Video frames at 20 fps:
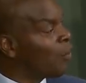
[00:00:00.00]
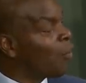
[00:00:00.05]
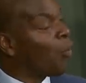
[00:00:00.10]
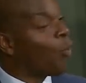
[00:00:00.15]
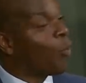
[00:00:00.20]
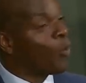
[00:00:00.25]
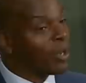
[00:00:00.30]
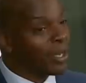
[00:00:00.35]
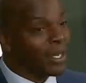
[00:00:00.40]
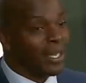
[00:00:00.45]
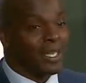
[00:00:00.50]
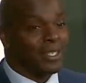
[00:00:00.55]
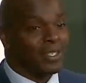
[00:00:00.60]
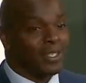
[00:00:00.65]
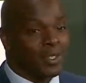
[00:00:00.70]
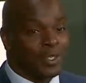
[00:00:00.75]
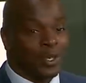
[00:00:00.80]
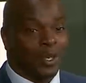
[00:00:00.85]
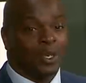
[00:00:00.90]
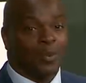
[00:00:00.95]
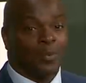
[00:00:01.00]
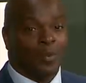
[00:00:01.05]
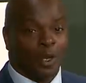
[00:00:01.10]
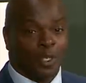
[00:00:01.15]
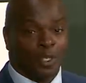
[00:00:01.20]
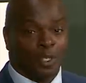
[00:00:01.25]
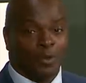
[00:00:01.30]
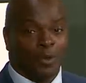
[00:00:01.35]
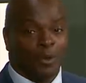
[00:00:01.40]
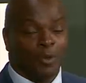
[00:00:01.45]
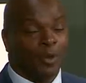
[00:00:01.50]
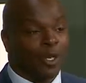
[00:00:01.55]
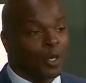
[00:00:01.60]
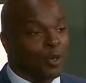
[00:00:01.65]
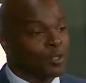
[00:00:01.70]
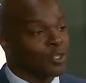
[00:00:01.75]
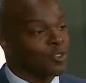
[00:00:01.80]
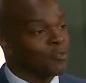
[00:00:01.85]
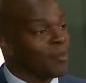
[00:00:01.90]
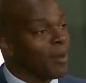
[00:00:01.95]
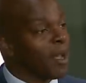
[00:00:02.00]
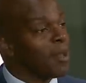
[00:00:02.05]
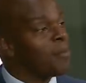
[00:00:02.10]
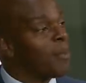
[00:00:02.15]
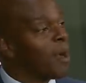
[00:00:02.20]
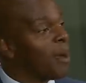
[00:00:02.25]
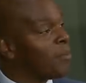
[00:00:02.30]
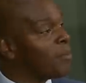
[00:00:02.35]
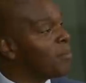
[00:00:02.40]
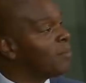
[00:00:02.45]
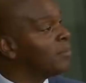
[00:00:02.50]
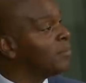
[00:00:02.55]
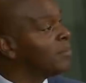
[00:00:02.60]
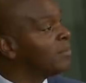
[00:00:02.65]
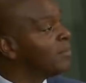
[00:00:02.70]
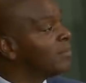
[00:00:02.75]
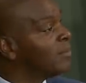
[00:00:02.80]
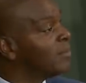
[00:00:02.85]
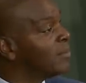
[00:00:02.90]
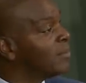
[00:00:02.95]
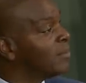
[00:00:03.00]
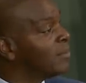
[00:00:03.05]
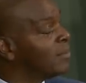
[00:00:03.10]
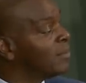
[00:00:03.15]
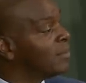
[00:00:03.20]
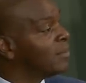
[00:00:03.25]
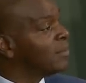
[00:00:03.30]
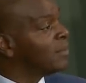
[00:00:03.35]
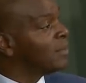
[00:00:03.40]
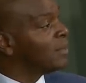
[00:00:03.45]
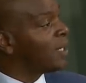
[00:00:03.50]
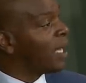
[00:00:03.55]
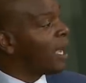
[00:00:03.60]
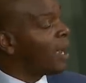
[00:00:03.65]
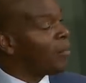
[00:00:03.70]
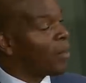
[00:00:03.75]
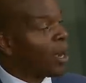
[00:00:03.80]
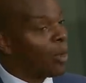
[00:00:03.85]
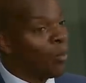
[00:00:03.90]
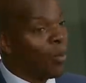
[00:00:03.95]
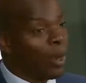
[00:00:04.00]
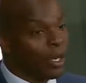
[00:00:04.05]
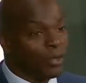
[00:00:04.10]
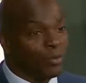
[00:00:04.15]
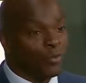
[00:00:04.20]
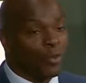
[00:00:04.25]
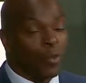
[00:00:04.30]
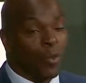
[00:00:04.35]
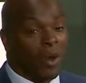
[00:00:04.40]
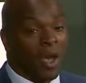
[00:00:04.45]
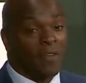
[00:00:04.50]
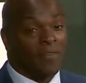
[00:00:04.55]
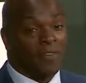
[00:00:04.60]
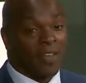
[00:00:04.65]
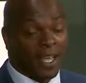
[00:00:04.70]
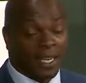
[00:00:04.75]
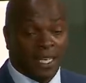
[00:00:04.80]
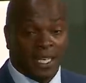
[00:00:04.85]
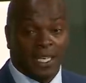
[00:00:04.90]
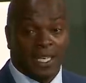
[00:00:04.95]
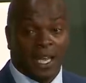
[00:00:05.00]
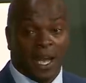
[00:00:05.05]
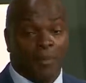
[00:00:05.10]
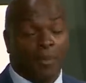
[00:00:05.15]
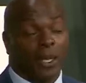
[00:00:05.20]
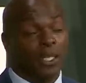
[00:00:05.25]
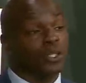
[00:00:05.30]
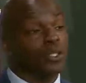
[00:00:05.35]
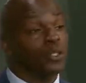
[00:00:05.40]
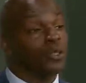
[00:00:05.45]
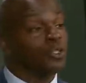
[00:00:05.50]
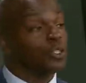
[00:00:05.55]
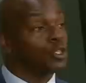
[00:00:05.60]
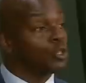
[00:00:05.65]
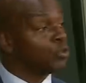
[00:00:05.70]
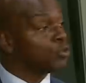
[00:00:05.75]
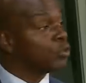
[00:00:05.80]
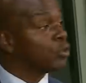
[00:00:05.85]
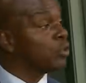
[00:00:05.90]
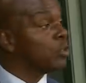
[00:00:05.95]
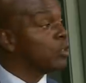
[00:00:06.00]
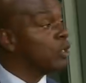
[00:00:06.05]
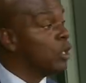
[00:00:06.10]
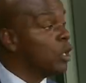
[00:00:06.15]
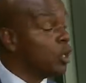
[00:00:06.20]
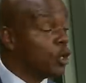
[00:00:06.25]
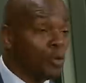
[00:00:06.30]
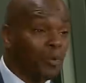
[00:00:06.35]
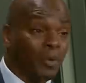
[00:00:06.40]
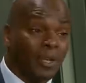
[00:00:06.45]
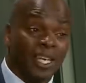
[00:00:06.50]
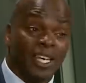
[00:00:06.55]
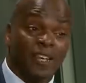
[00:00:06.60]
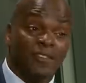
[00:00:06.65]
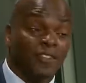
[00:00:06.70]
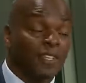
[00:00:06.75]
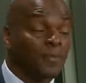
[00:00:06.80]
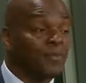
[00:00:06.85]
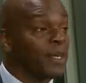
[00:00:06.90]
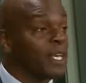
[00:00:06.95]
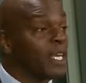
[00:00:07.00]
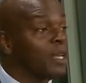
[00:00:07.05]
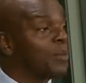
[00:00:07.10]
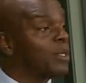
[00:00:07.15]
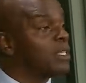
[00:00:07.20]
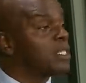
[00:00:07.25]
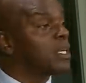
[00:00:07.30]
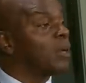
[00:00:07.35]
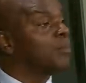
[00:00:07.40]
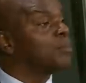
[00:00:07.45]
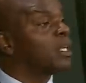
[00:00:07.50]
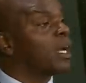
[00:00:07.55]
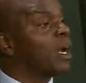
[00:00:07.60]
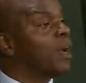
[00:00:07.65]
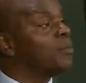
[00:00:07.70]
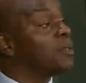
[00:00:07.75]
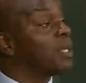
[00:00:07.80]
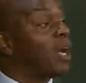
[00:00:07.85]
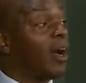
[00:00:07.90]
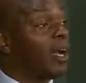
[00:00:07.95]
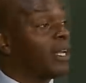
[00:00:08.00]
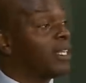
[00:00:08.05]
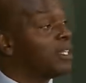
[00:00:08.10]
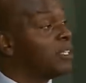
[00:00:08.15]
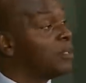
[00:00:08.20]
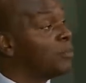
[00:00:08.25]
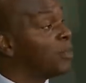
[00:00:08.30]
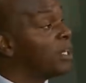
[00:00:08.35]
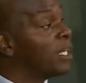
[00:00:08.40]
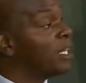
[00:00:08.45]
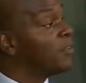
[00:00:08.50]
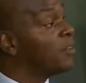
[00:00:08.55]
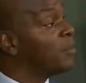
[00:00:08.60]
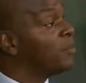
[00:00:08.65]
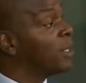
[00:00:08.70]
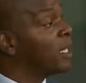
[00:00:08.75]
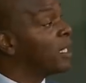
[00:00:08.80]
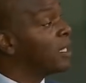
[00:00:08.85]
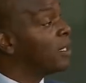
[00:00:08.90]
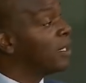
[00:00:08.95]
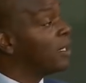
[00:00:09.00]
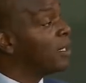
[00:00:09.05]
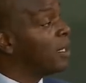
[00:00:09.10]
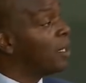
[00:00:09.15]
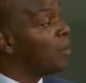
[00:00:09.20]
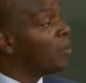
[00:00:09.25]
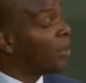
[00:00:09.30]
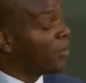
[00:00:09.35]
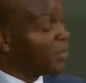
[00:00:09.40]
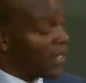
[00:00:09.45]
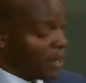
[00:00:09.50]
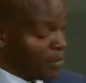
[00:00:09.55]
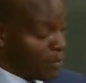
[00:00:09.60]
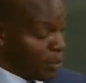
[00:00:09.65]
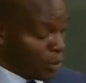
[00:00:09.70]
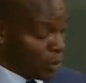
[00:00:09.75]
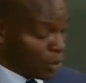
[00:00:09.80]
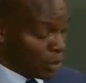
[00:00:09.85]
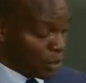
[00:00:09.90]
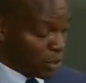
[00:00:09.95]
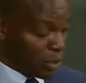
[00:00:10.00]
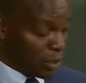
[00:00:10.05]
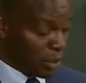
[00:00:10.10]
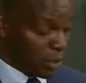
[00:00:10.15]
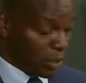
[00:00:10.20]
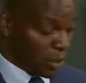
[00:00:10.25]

All of this is only possible because of my mum and my wonderful wife Ellie and my two children who believed in me when sometimes I didn't believe in me, but they pushed.